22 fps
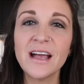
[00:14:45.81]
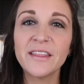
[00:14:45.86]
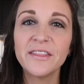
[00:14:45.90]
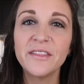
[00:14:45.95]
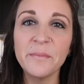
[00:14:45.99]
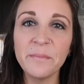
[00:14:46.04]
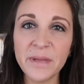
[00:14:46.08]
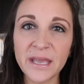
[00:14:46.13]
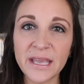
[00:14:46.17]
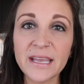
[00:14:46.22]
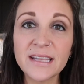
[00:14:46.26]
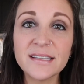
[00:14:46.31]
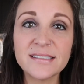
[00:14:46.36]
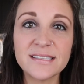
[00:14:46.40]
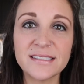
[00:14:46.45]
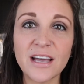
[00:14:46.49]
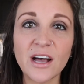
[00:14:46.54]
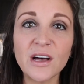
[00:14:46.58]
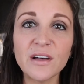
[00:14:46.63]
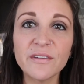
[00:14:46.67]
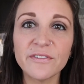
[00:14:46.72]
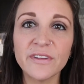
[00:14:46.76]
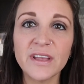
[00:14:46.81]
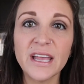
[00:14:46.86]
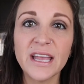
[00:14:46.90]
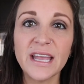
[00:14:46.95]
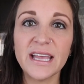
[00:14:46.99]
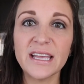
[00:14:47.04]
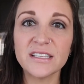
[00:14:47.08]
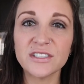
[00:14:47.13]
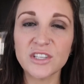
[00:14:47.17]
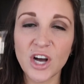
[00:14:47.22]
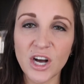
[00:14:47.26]
The meat itself
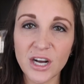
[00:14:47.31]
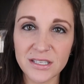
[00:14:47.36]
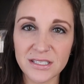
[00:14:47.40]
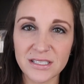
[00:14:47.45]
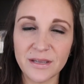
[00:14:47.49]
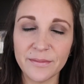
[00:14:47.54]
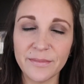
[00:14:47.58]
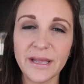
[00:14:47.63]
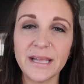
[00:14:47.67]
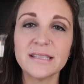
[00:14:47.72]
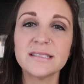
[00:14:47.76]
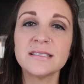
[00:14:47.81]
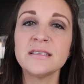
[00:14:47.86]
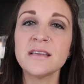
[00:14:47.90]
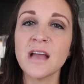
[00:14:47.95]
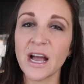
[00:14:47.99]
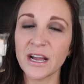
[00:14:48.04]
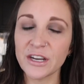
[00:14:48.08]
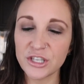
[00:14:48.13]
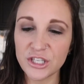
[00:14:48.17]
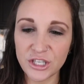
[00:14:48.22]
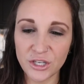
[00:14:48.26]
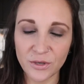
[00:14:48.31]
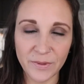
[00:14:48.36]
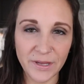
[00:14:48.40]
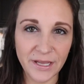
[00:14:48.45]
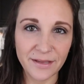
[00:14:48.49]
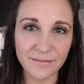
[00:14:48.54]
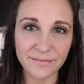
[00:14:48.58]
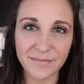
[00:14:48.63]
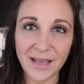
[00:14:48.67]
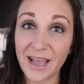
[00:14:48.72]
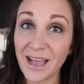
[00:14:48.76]
is awesome. It's not
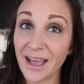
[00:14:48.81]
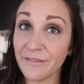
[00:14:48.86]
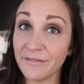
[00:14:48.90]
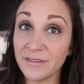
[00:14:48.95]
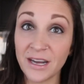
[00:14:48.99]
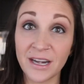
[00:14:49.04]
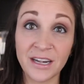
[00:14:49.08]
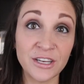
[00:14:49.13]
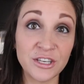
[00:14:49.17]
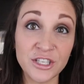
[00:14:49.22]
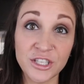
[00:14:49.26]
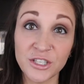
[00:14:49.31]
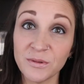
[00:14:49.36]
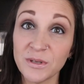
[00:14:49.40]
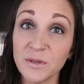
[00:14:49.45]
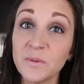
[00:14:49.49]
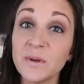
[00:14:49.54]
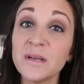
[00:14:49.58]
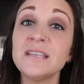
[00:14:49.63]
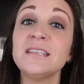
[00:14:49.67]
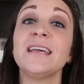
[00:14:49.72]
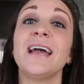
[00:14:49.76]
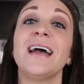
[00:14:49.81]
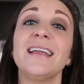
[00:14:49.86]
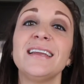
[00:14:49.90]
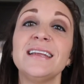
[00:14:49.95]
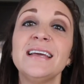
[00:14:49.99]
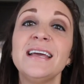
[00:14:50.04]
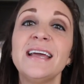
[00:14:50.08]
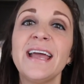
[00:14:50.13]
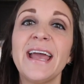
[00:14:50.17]
chewy. I haven't had a chewy one yet.